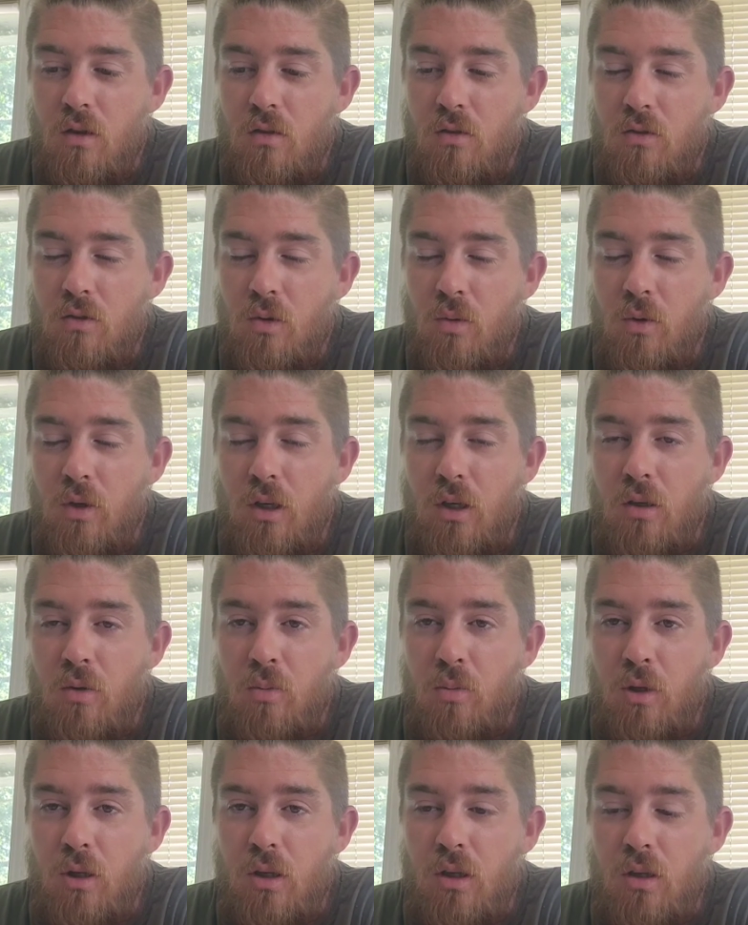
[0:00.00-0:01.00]
So we need to
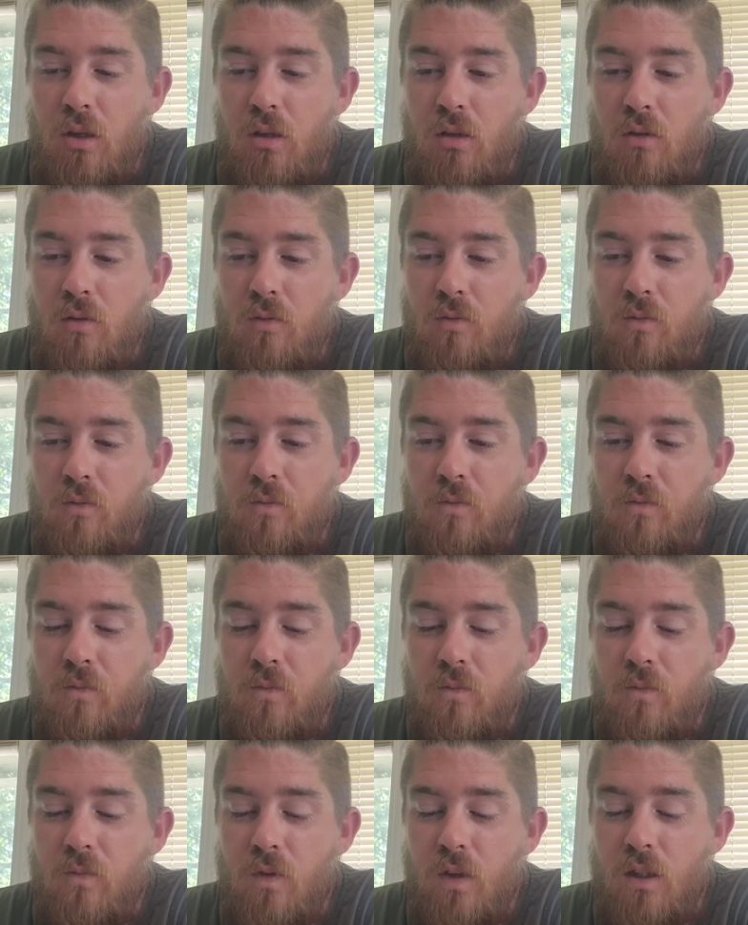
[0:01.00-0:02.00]
be
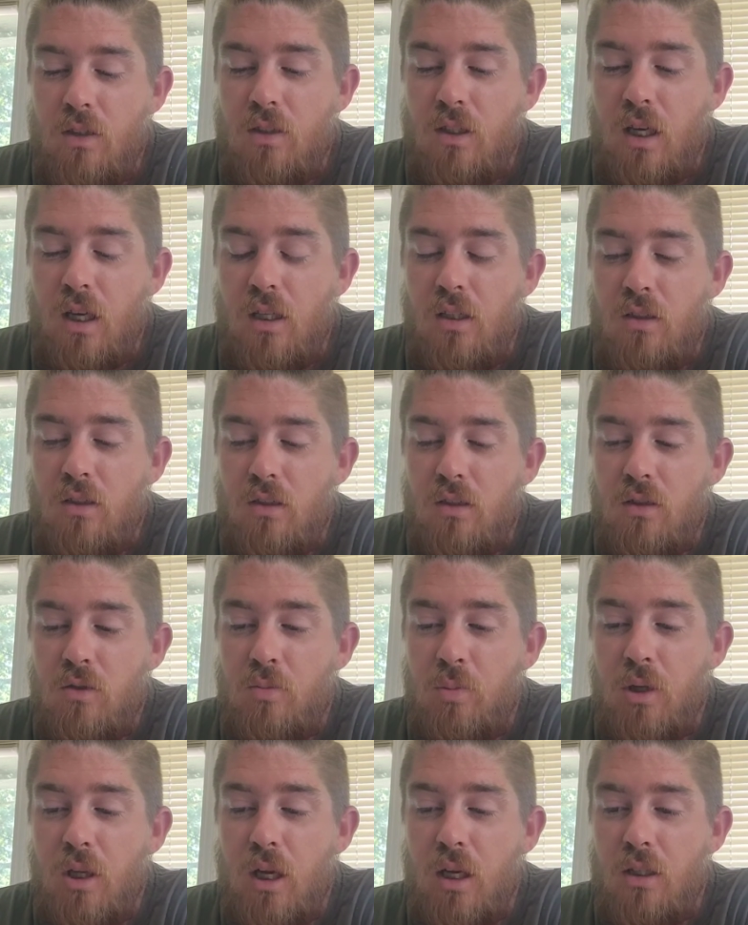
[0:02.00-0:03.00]
as nice and as
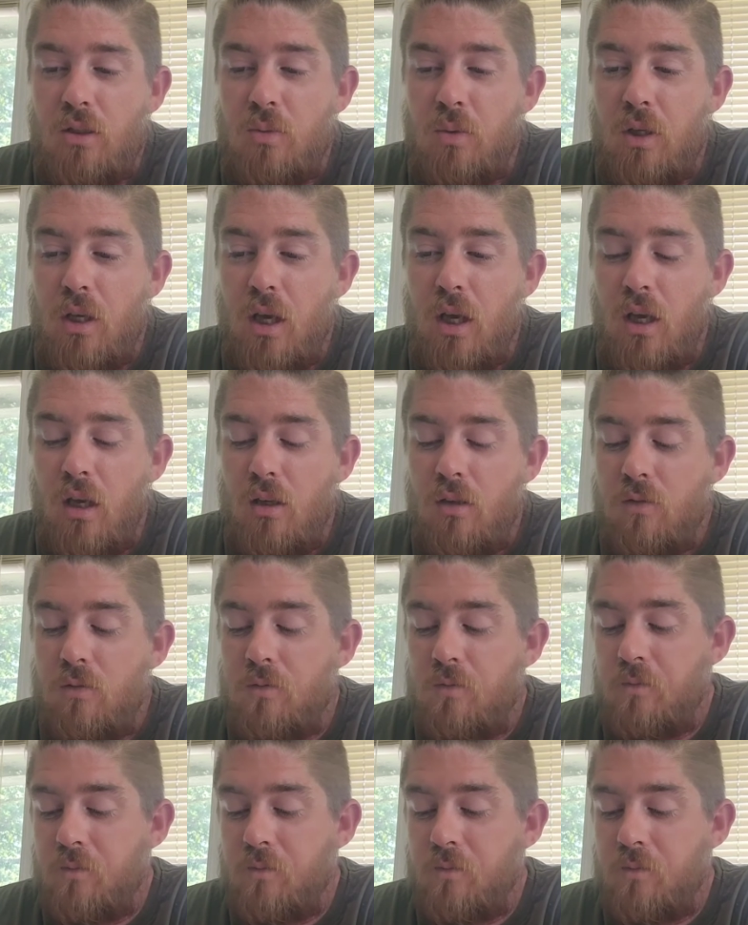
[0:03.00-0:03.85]
polite as we can